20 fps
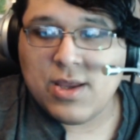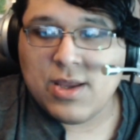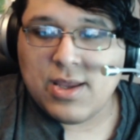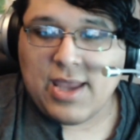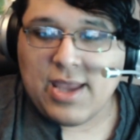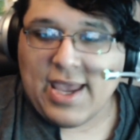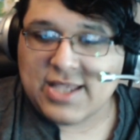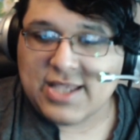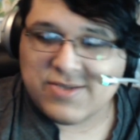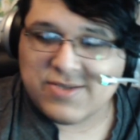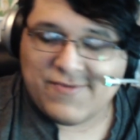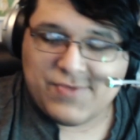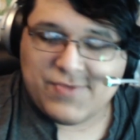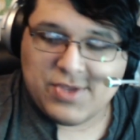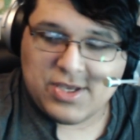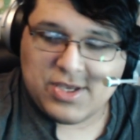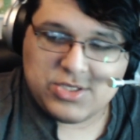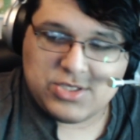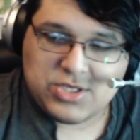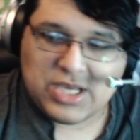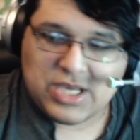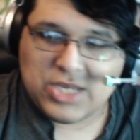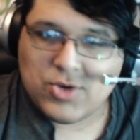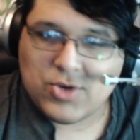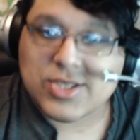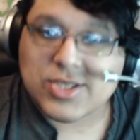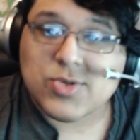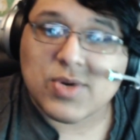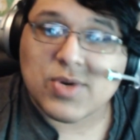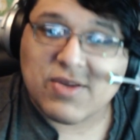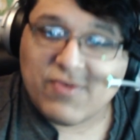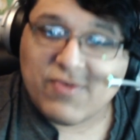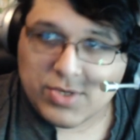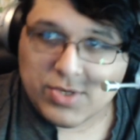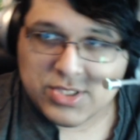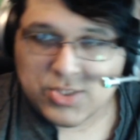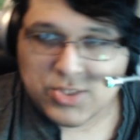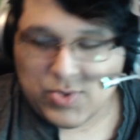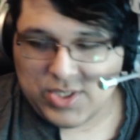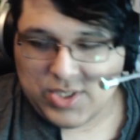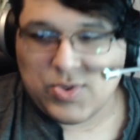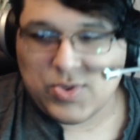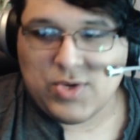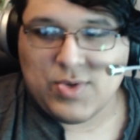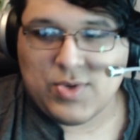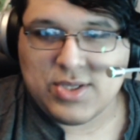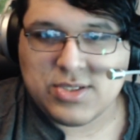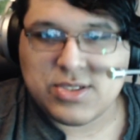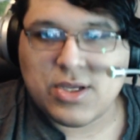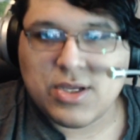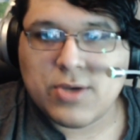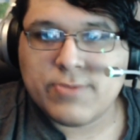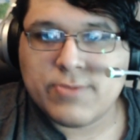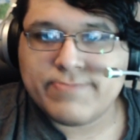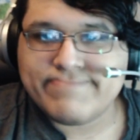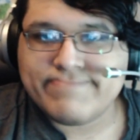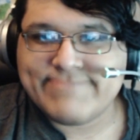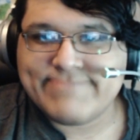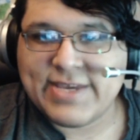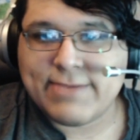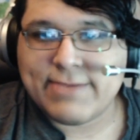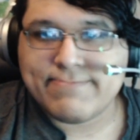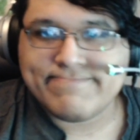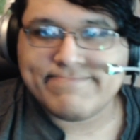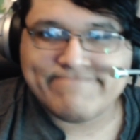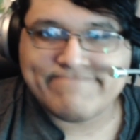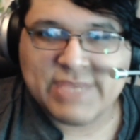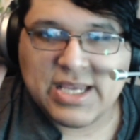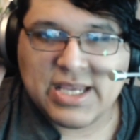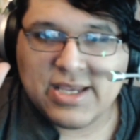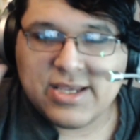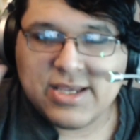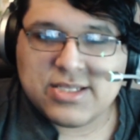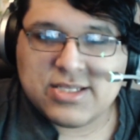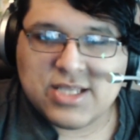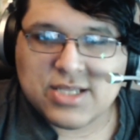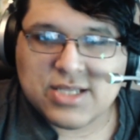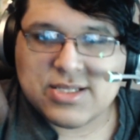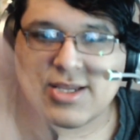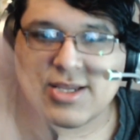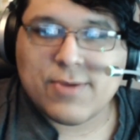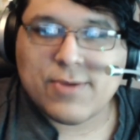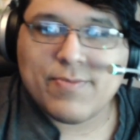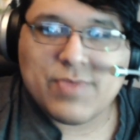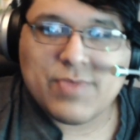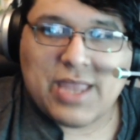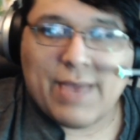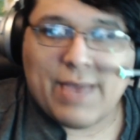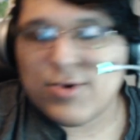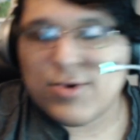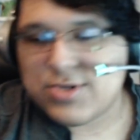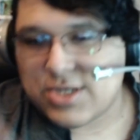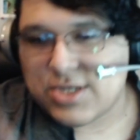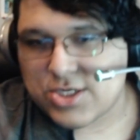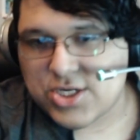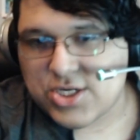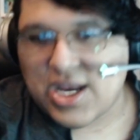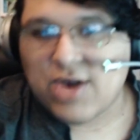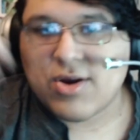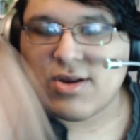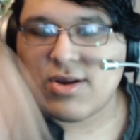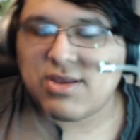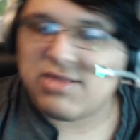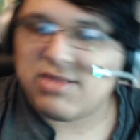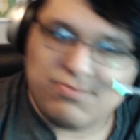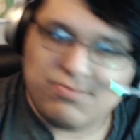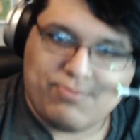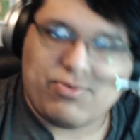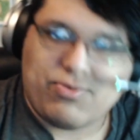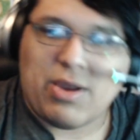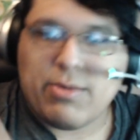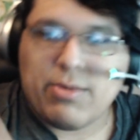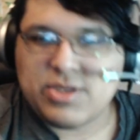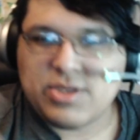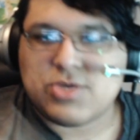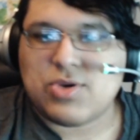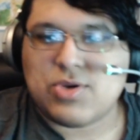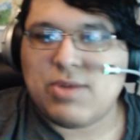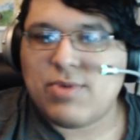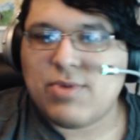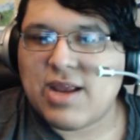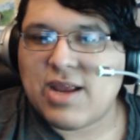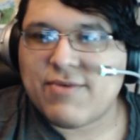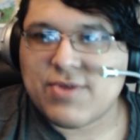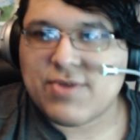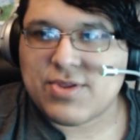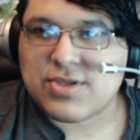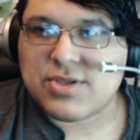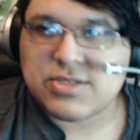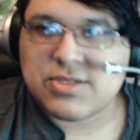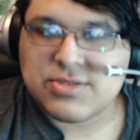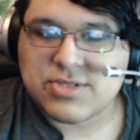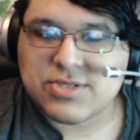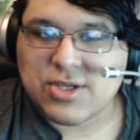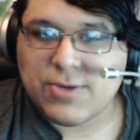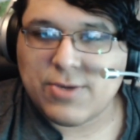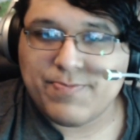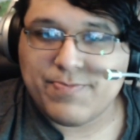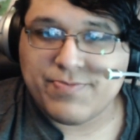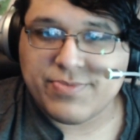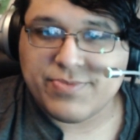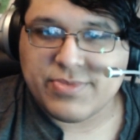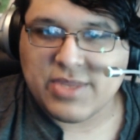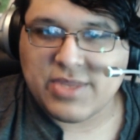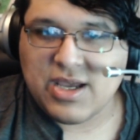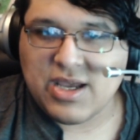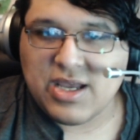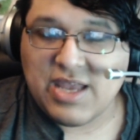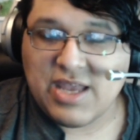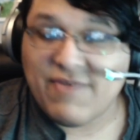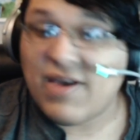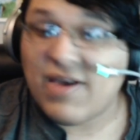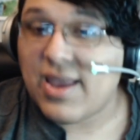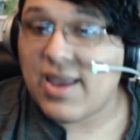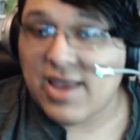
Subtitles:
as of the January 21st, 2021. So yeah. See you guys later. I'm gonna go take a shower and probably stream right after this. So if I